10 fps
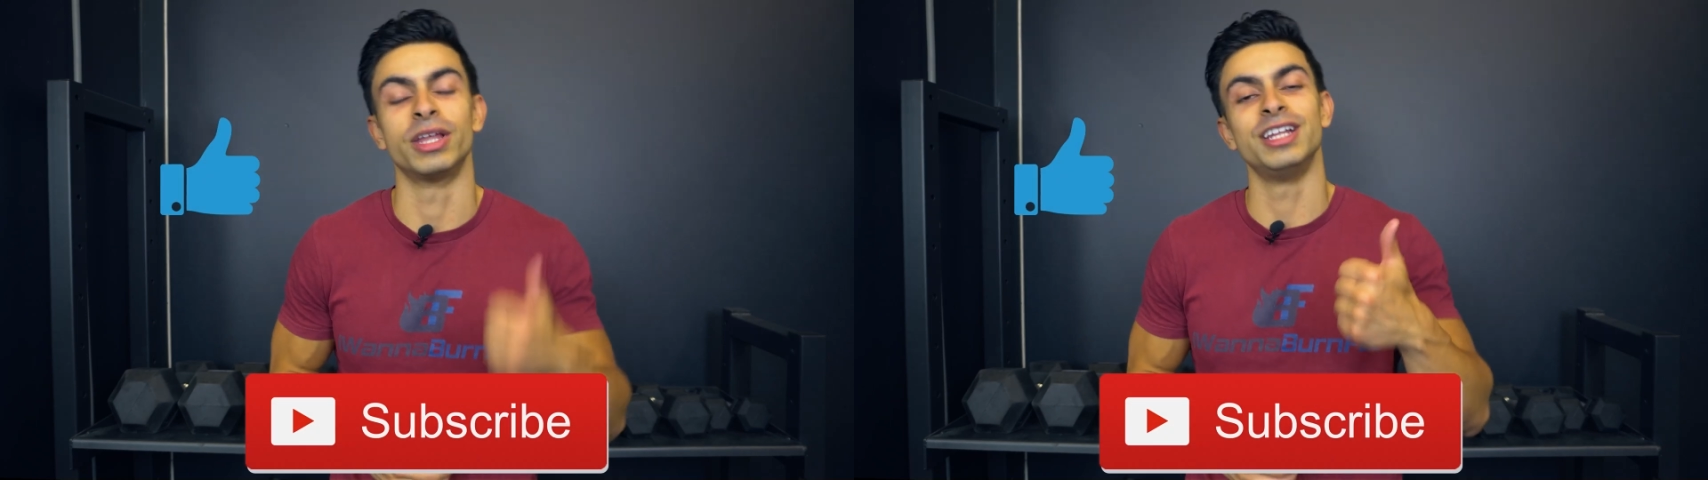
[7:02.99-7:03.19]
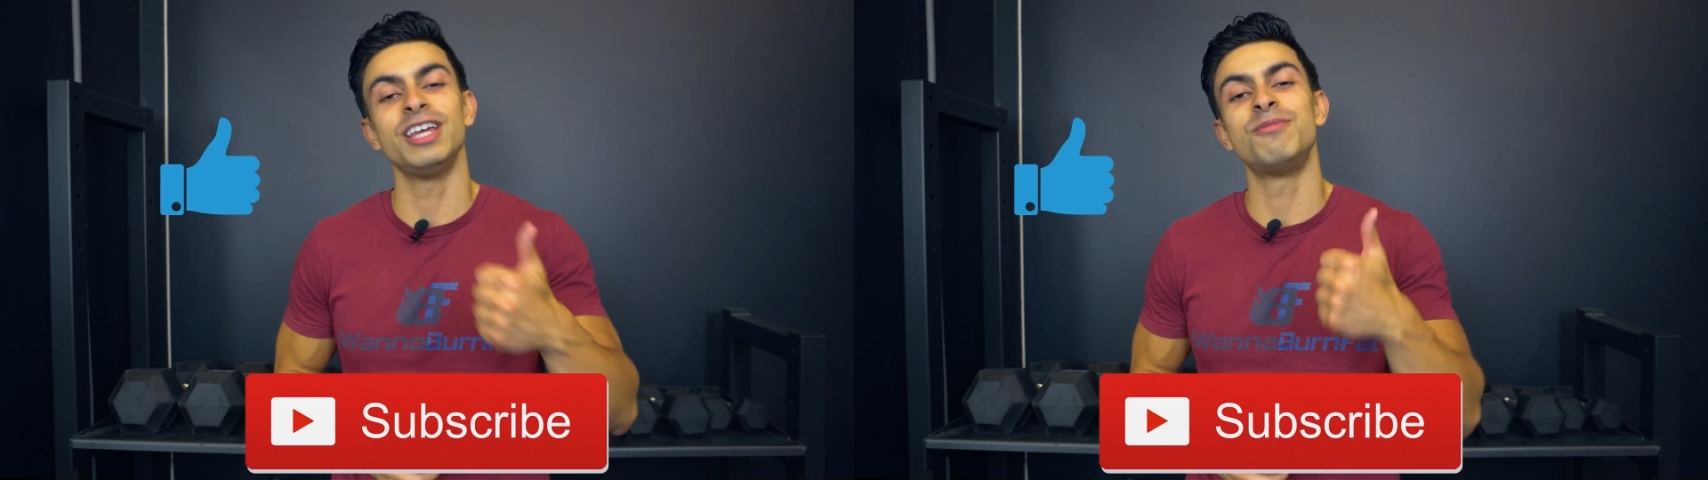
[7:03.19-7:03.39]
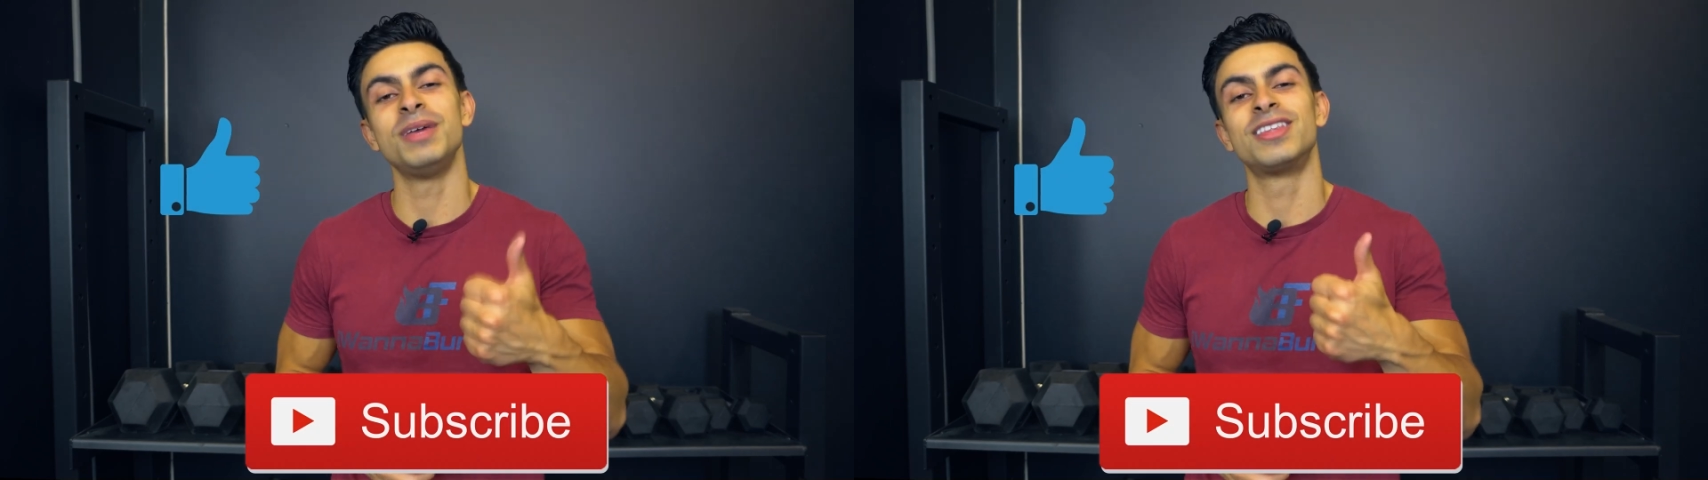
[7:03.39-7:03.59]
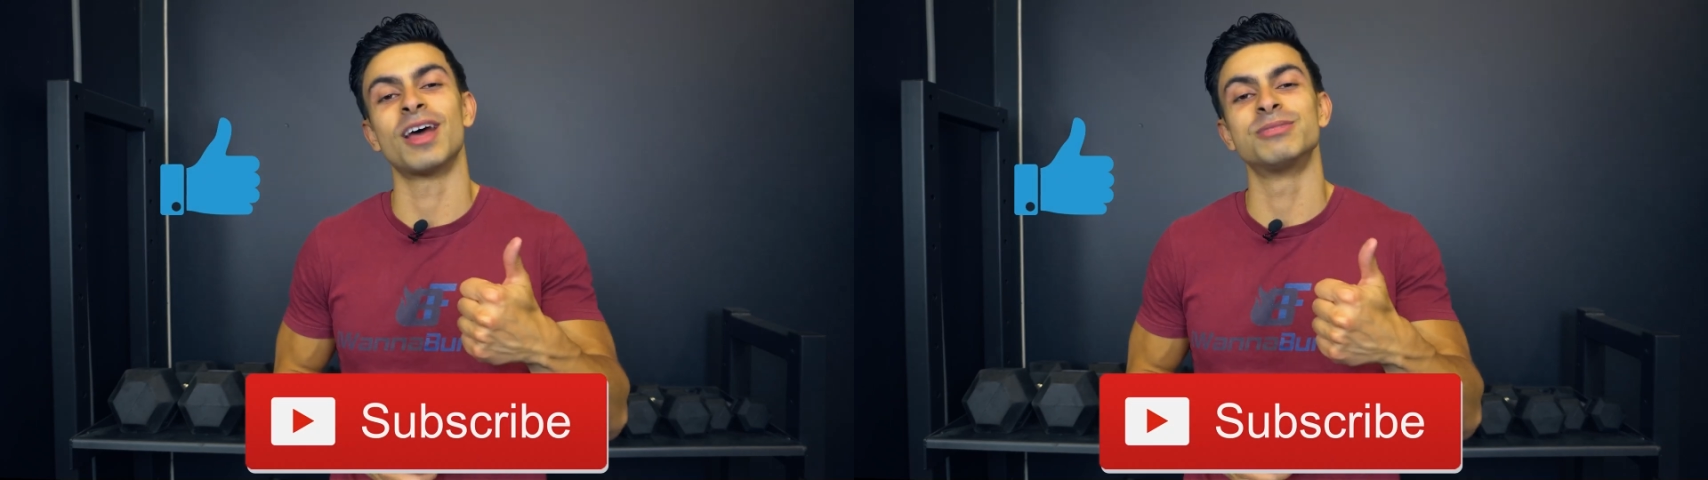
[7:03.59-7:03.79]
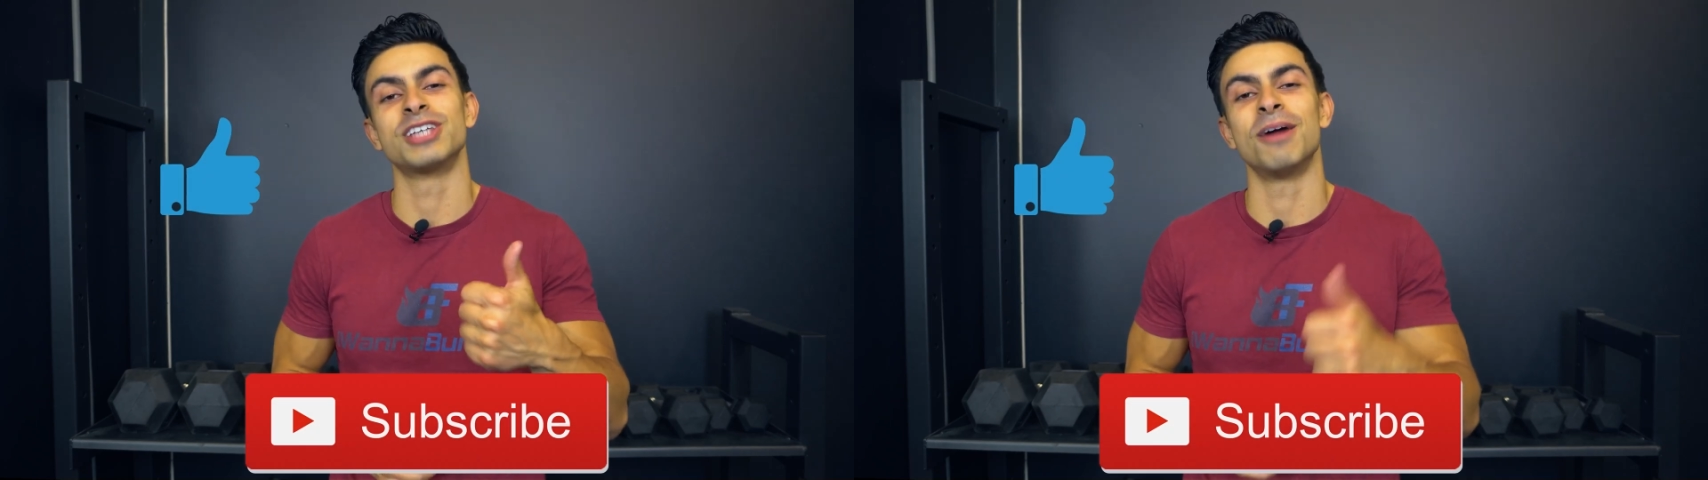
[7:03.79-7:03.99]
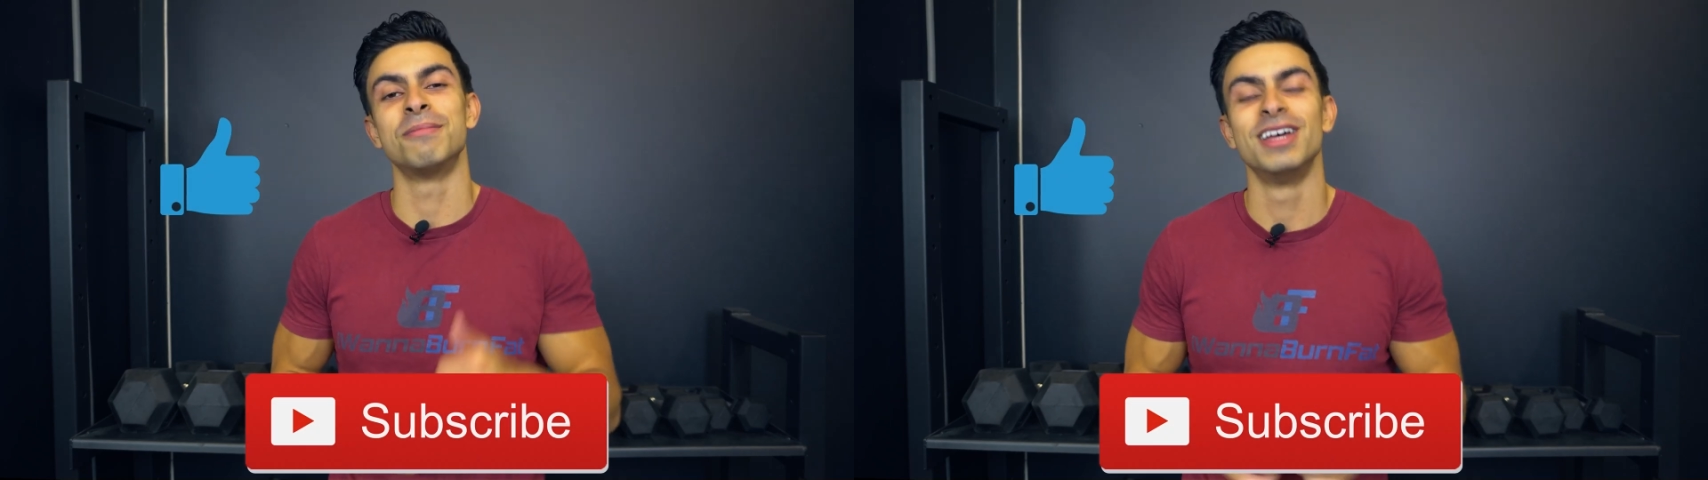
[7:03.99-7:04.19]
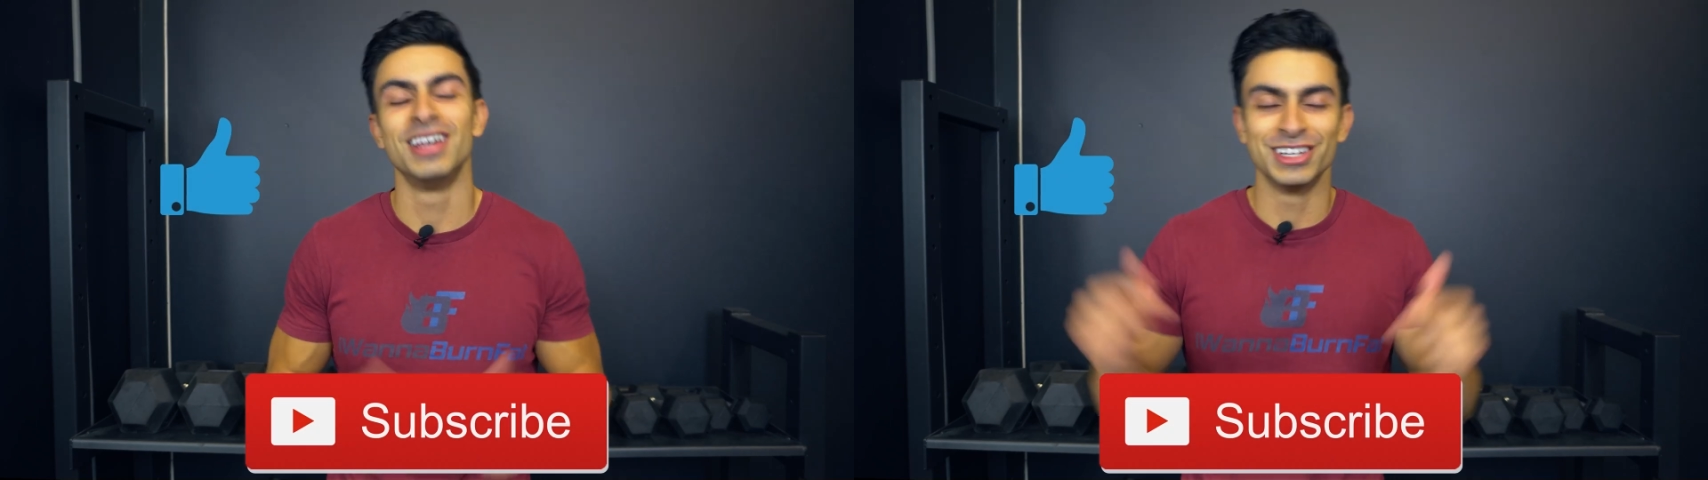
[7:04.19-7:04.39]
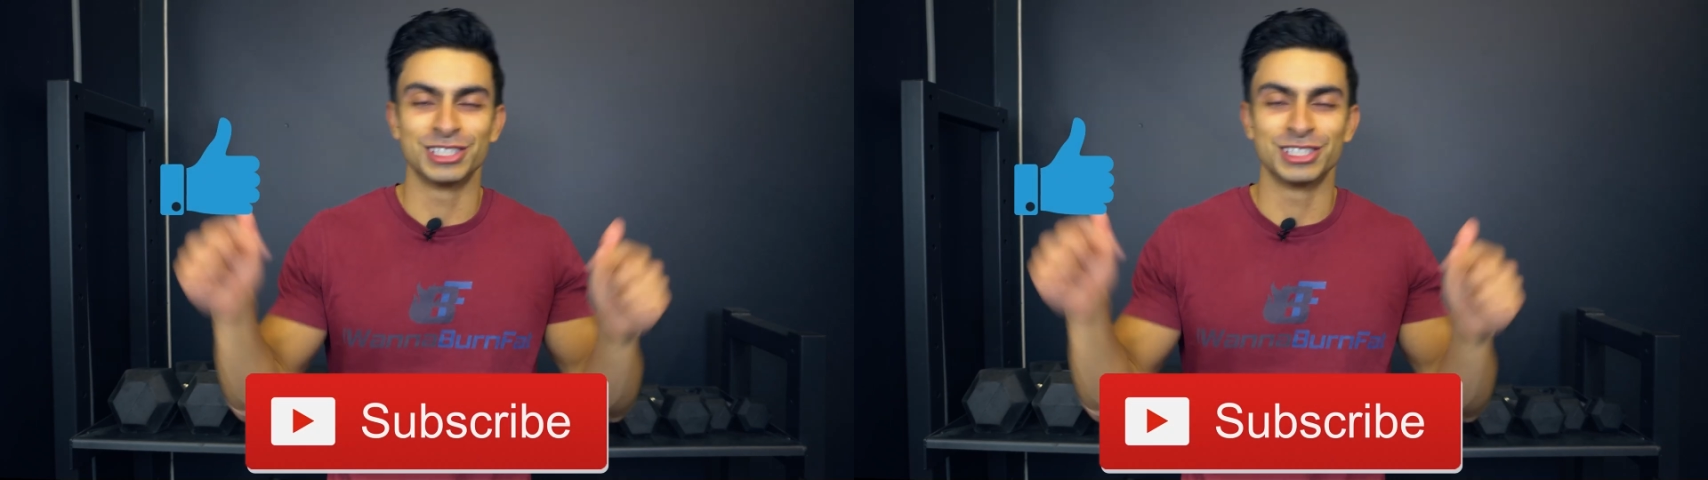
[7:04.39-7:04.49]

then leave me a thumbs up,